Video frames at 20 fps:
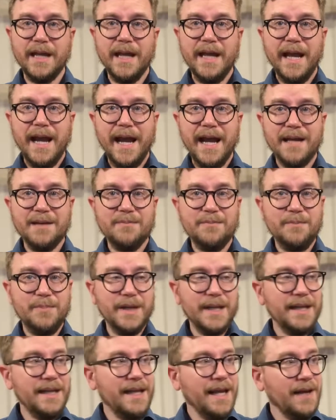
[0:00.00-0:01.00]
had
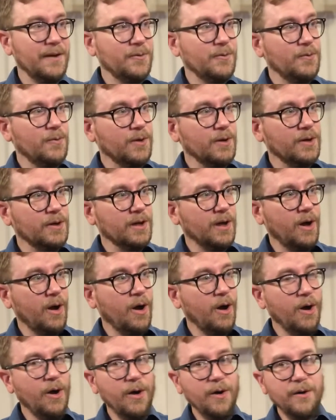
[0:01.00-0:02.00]
been at work
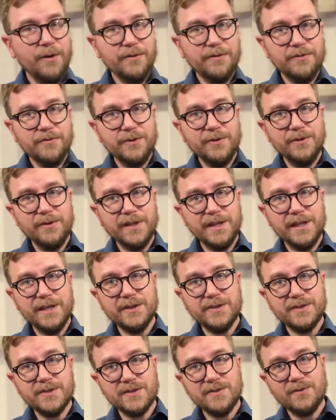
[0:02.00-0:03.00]
all through the
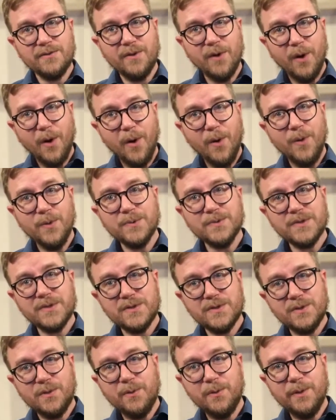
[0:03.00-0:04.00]
years through the whole
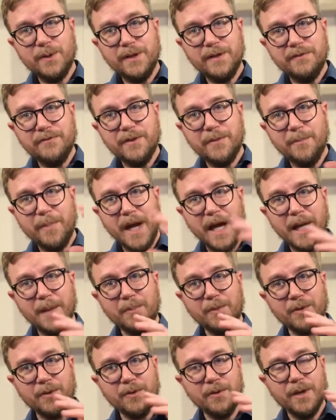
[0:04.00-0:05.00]
story of the
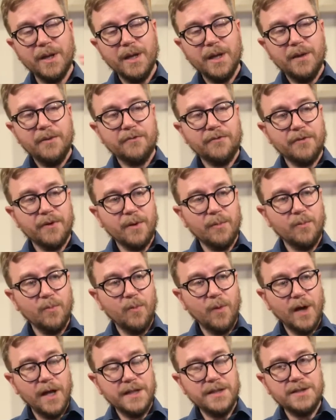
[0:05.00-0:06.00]
Bible from
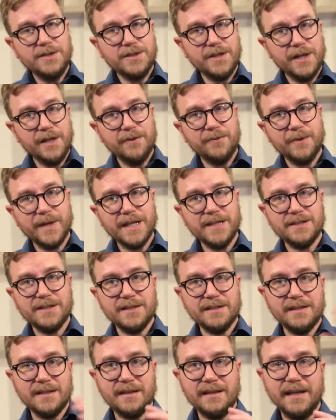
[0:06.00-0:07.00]
one
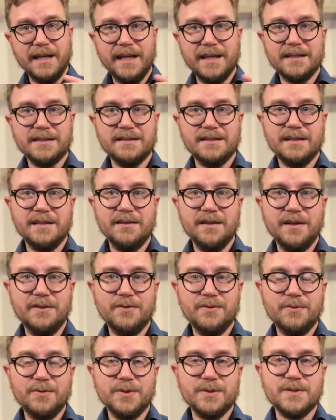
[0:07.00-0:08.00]
generation to the next. In other
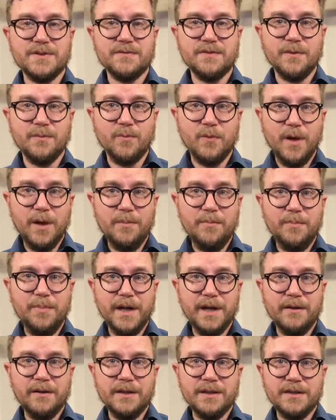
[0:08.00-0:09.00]
words, from one
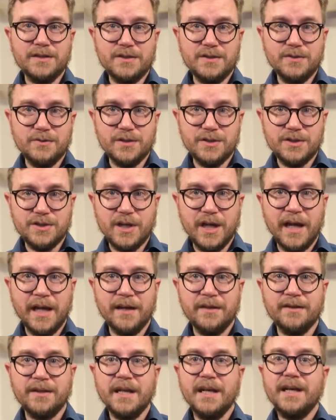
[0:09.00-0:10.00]
parent to a
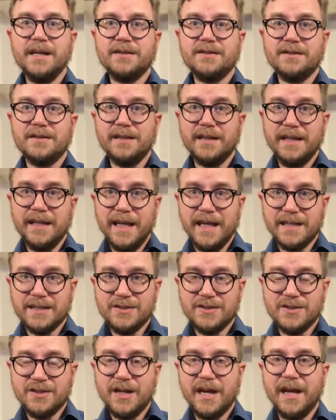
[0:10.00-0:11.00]
child, to the
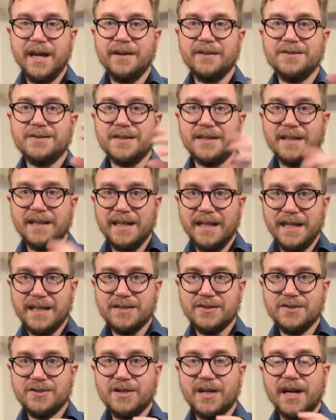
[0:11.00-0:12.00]
next child, to the
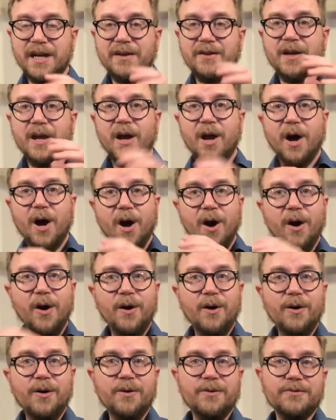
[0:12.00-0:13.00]
next child,
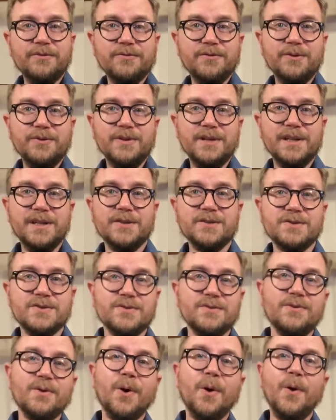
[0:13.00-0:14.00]
all through the years,
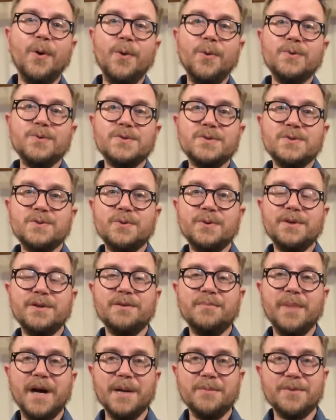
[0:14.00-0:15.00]
through the whole story of
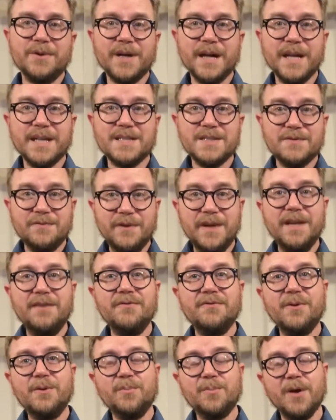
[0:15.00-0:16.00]
the Bible, God's
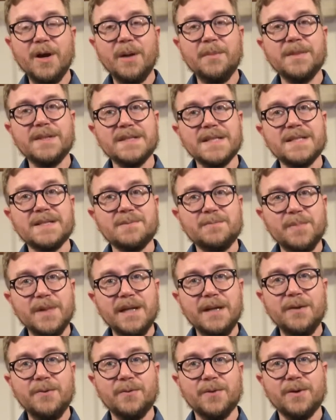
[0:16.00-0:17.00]
faithful promise has been
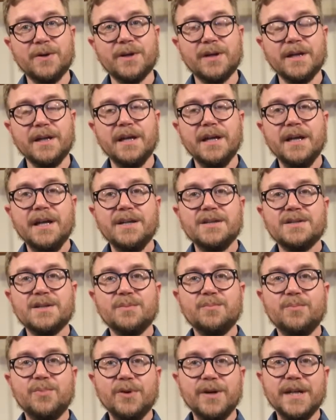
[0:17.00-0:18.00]
at work to
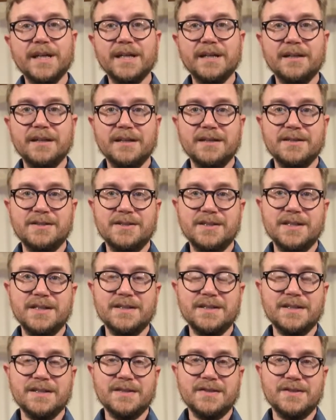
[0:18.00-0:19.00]
bring
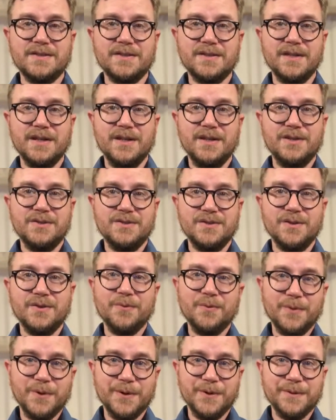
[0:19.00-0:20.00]
Jesus to the
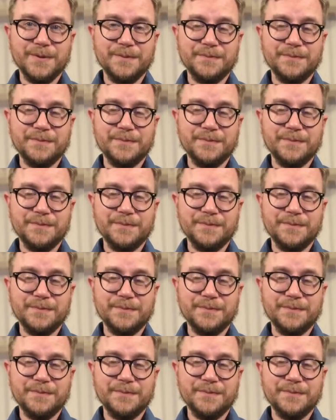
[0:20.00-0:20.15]
world.